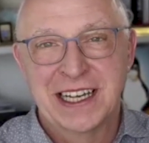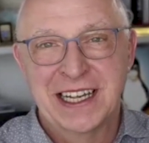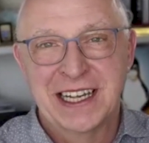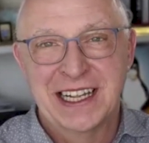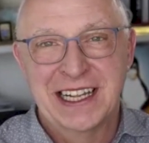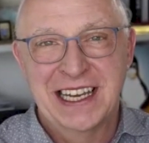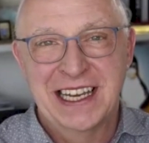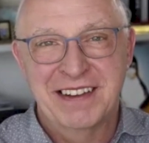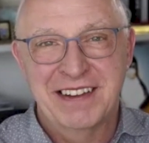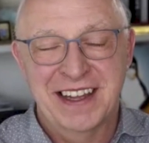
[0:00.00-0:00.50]

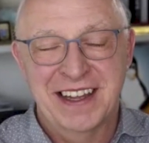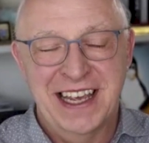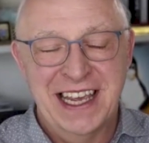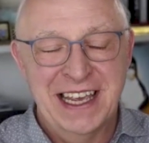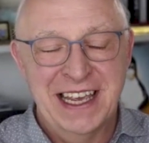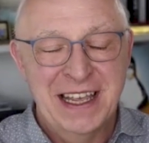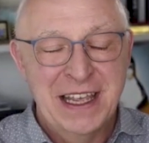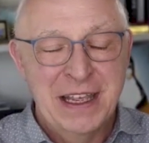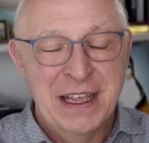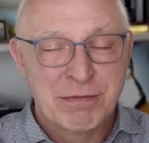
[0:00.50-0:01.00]
let's
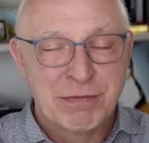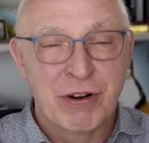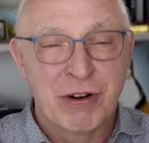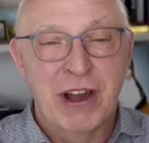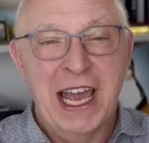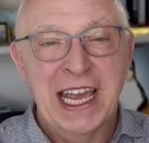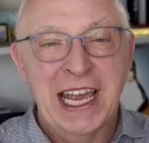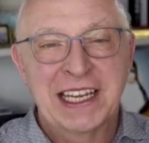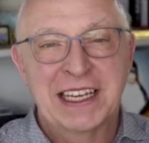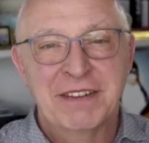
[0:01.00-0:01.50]
say,
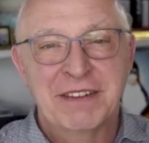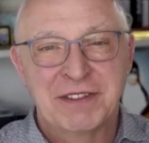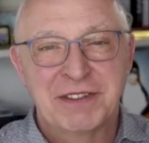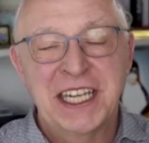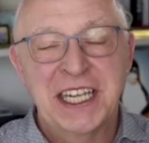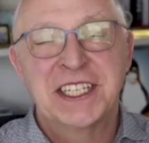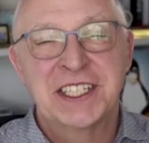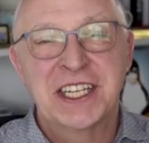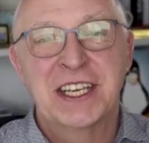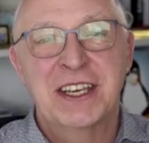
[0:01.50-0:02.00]
proactive,
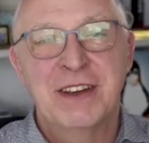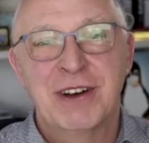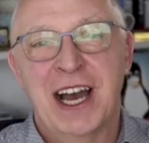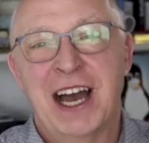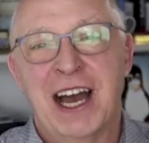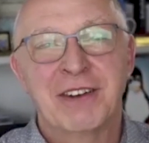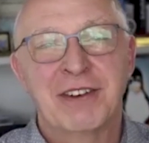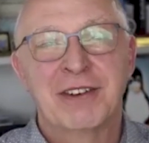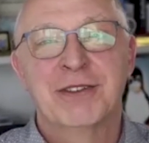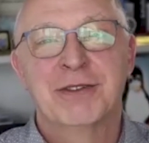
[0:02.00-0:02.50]
teaching you
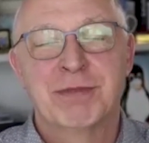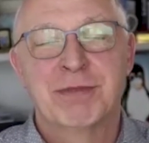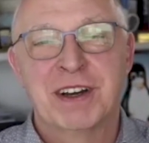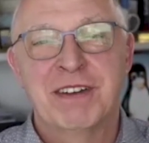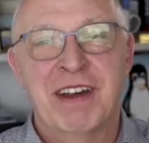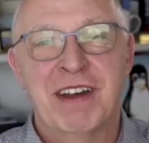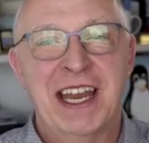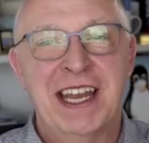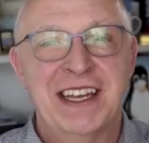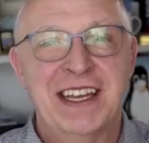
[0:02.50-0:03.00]
how to
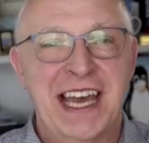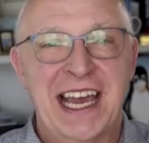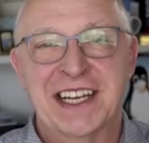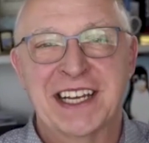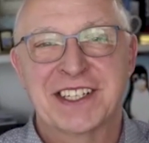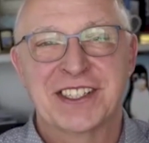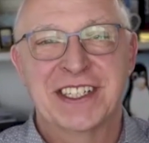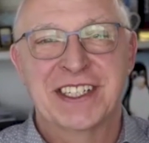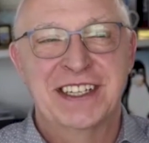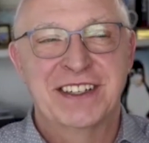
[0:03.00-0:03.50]
prevent
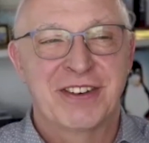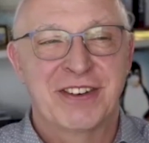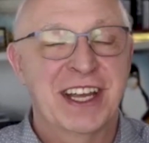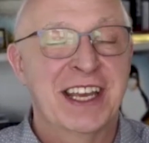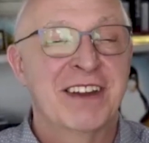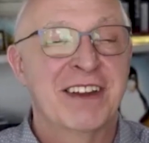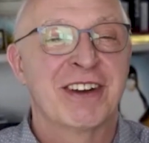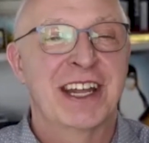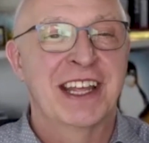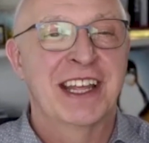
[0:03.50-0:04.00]
actually
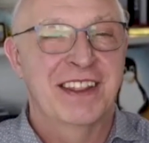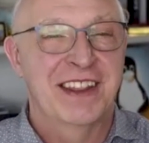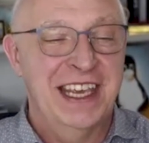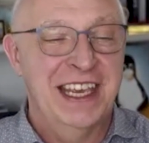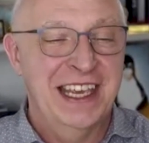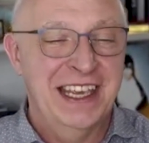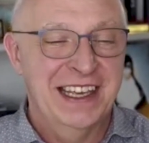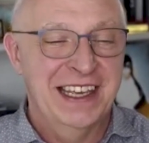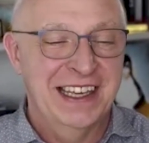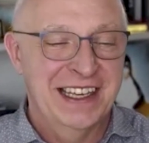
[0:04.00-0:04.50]
triggering
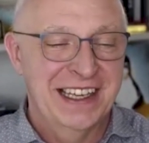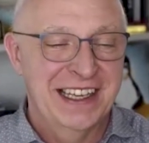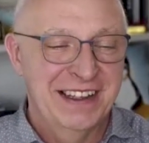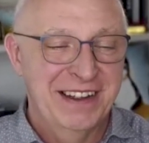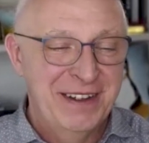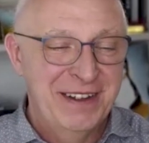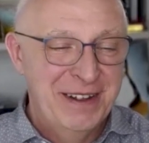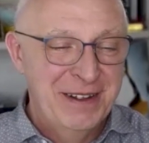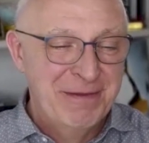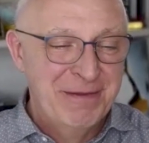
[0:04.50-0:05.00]

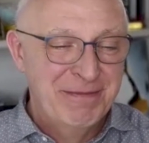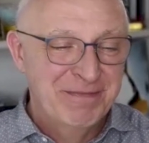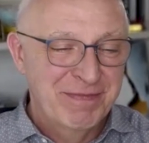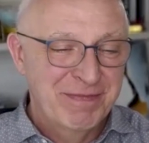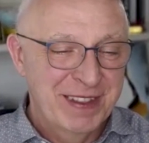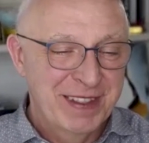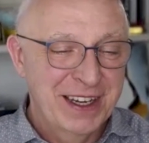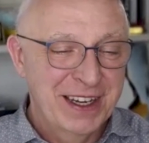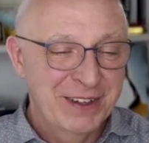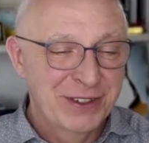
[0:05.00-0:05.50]

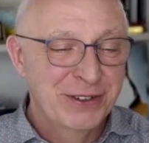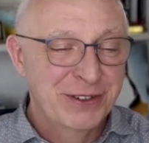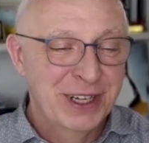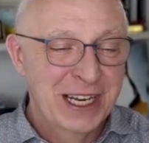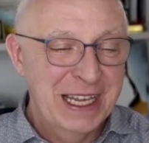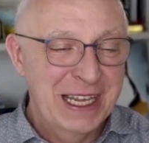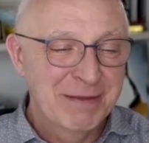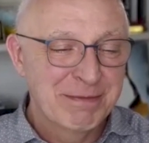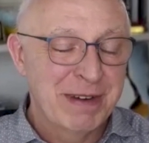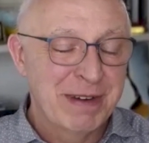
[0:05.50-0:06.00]
the
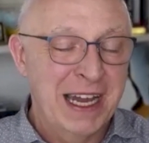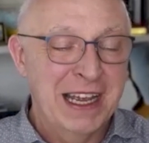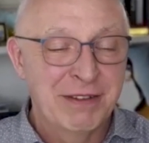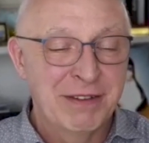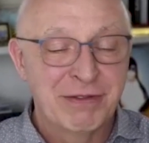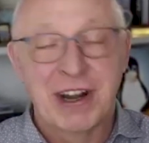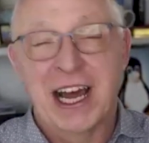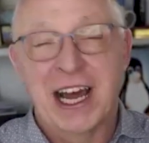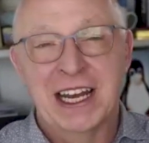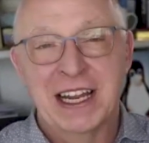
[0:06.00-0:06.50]
tooling by
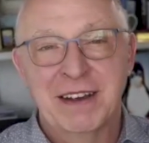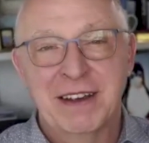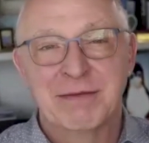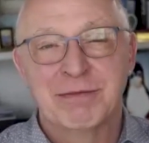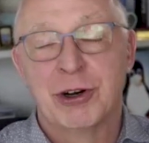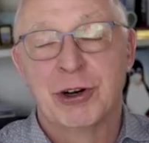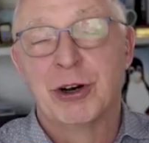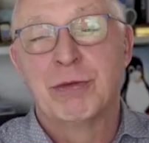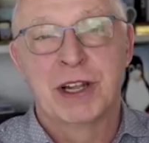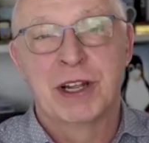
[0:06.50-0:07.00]

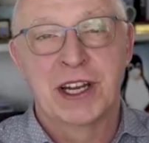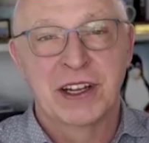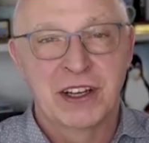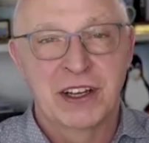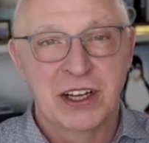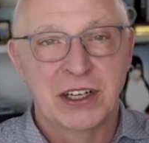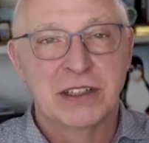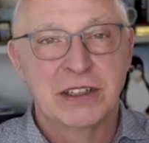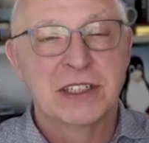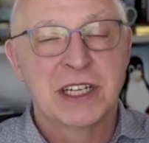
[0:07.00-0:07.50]
writing more modern
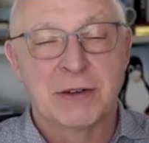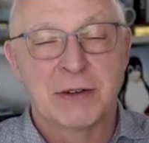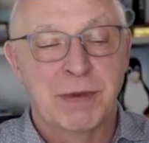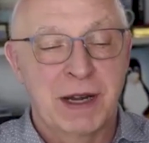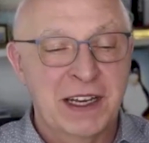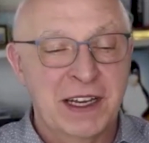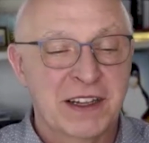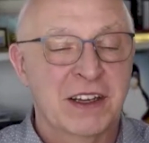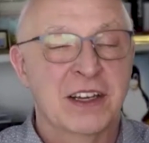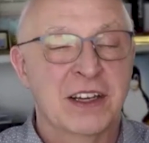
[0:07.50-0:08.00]
code or
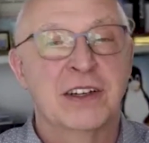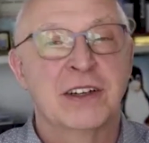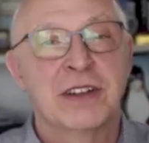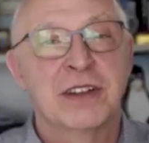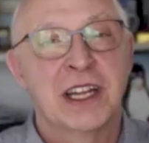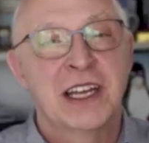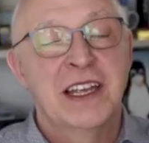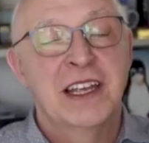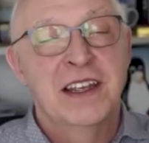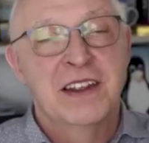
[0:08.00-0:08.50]
better
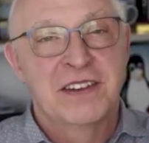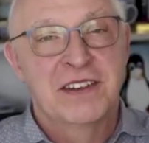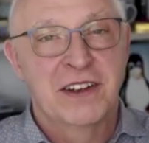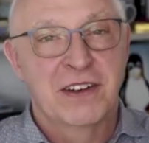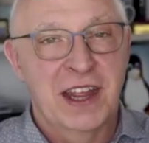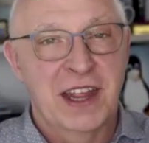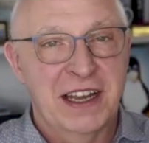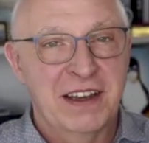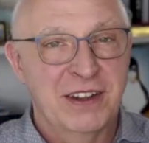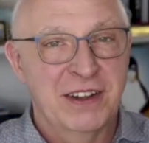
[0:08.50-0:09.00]
code
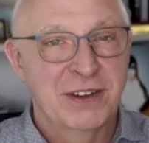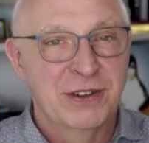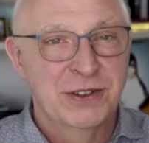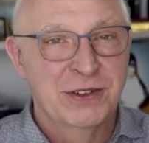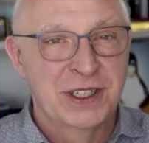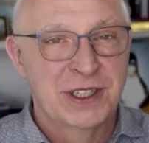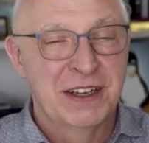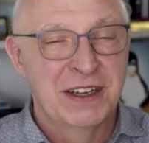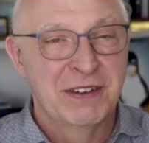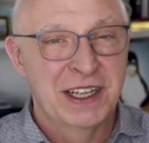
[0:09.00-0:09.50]
so that
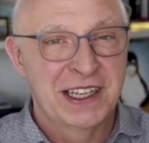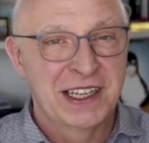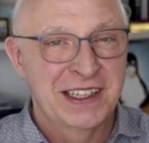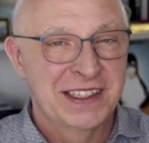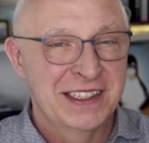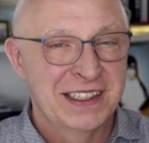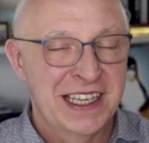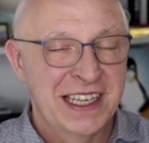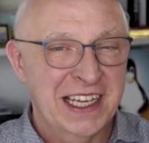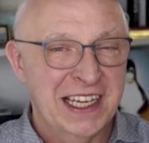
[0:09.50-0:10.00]
you
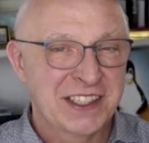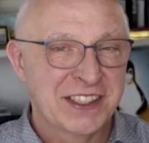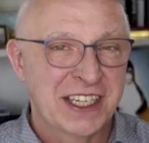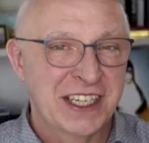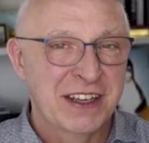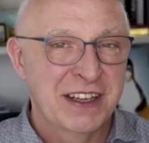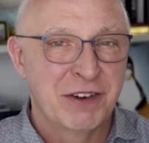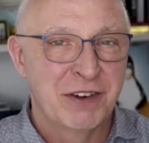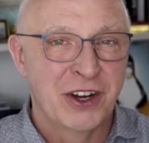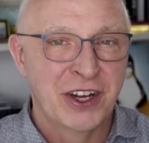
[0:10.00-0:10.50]

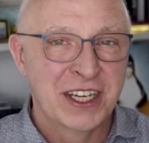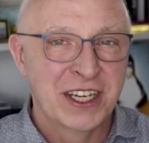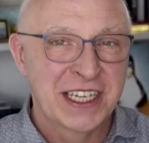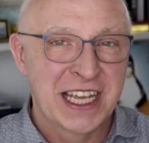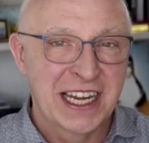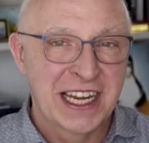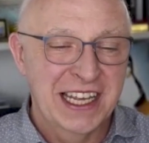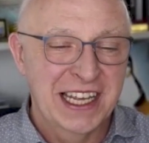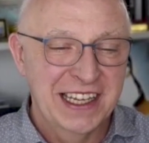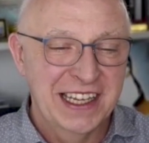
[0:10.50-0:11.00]
actually avoid
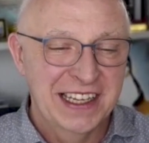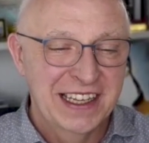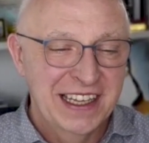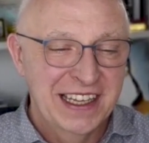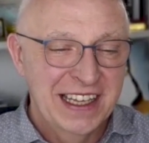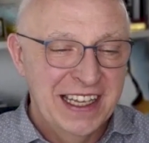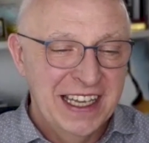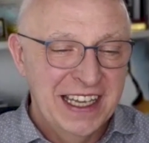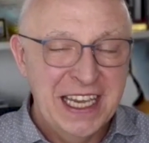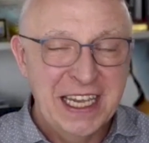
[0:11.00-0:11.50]
getting
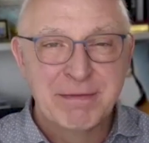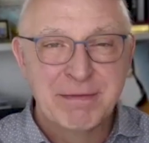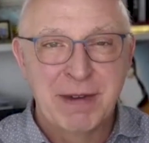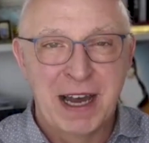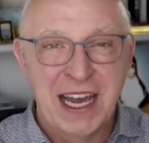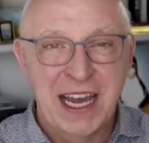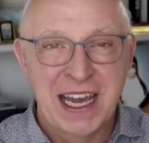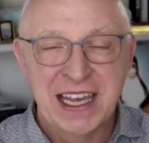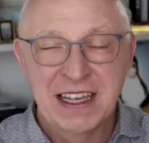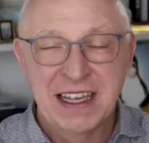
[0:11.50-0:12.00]
hit
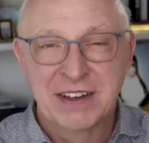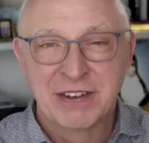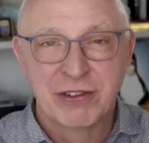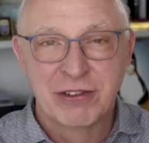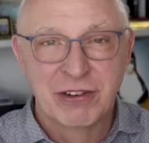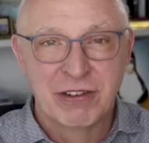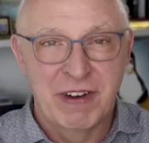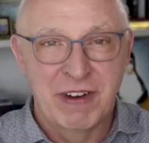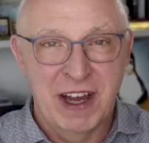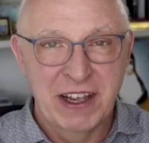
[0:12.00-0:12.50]
by
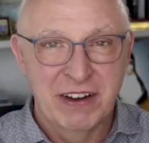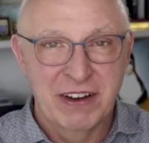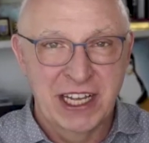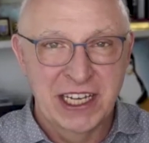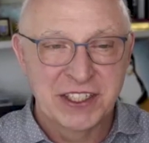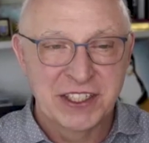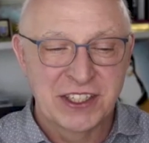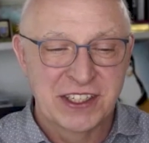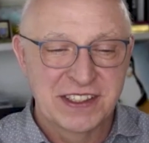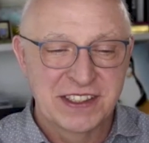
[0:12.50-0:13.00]
rule
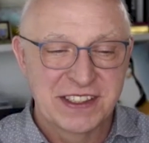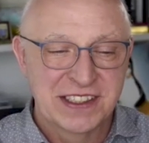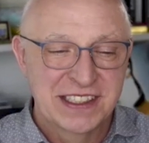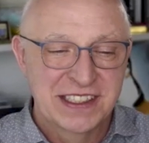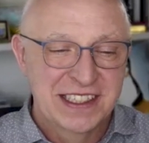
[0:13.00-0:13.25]
violations.